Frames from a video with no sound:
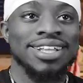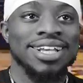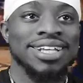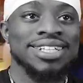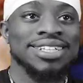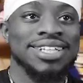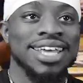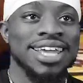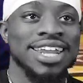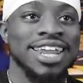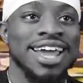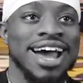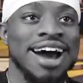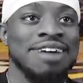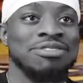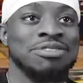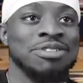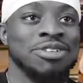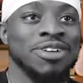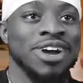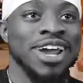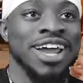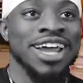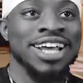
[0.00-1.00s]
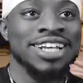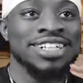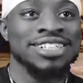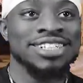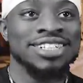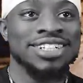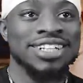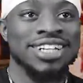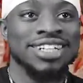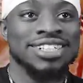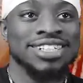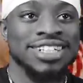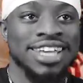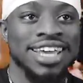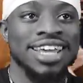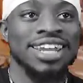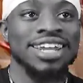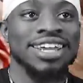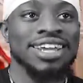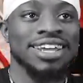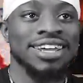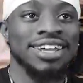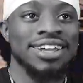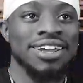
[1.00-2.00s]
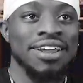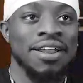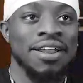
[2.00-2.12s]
Let's get it, Alvarez. Let's get it.